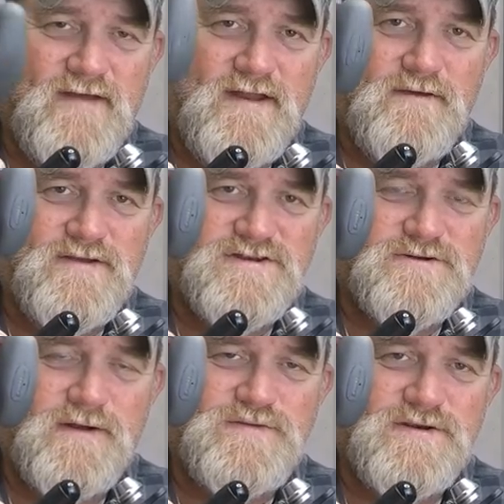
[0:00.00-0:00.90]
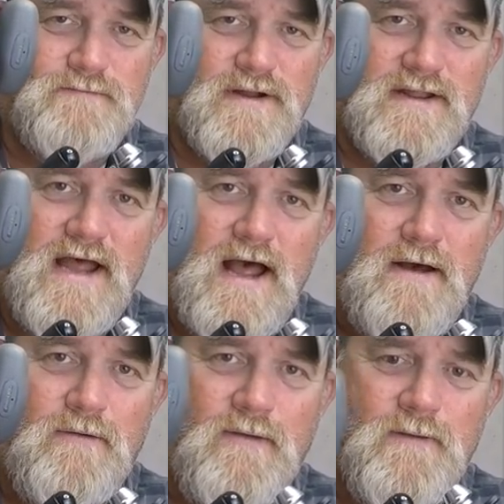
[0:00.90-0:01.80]
the video description
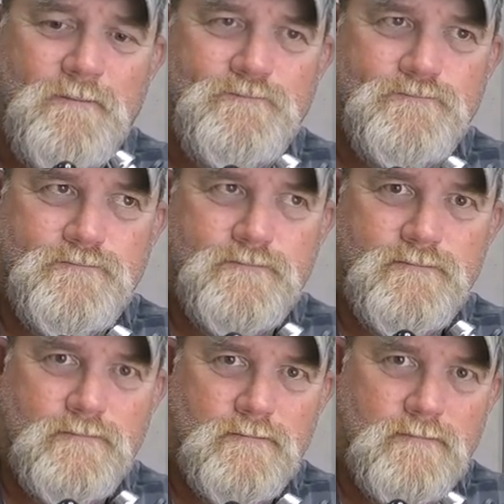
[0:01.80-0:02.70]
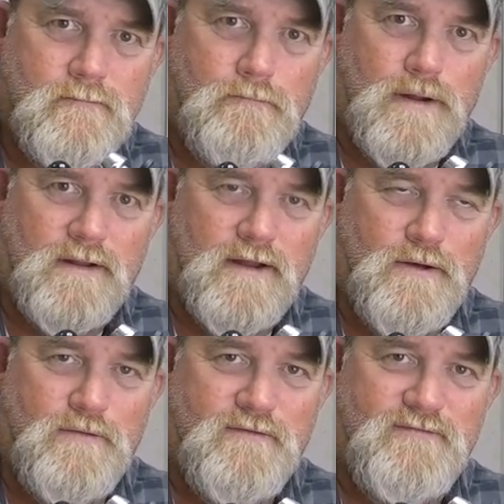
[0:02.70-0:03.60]
below,
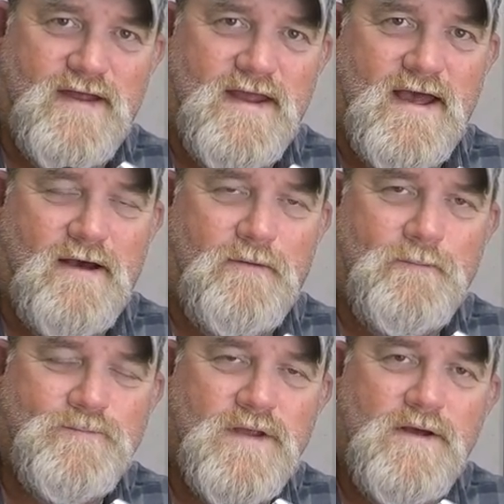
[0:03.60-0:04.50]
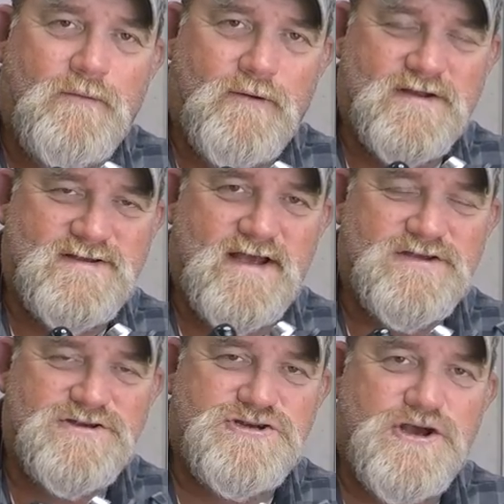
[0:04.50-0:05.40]
below the video, where it
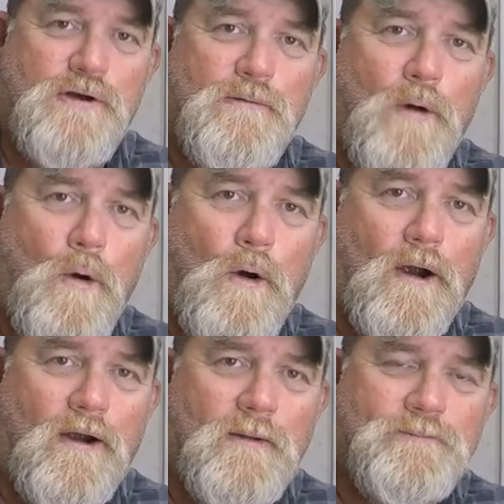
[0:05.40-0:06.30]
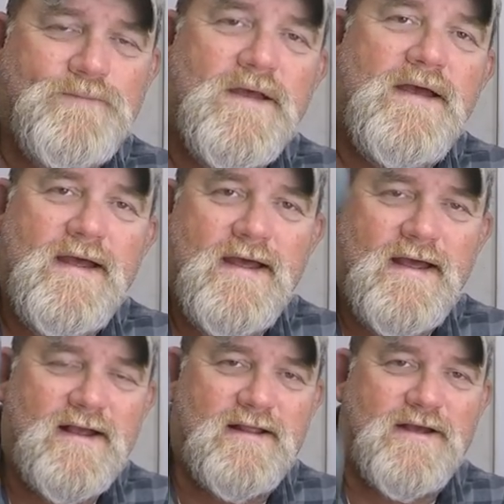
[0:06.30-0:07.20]
says show more,
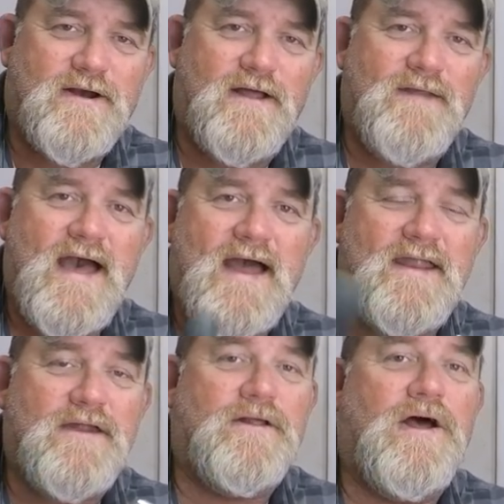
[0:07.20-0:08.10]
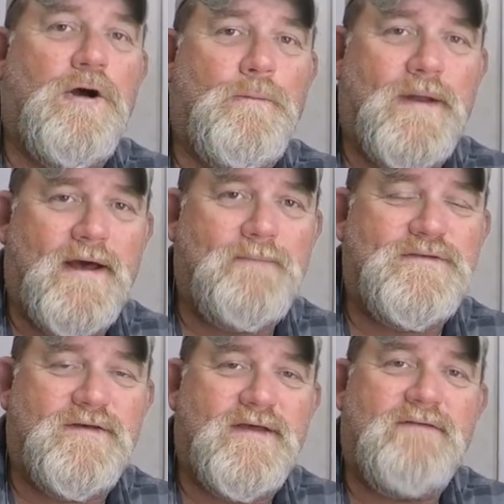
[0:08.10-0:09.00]
click on that and it'll open up
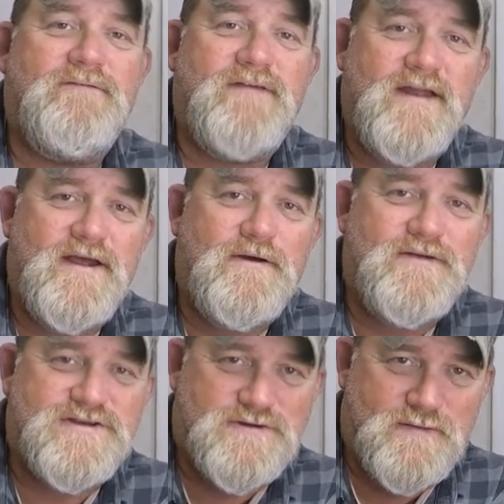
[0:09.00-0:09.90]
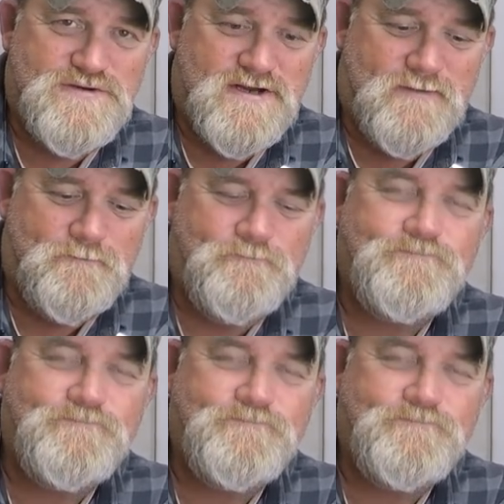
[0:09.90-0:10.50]
to the video description.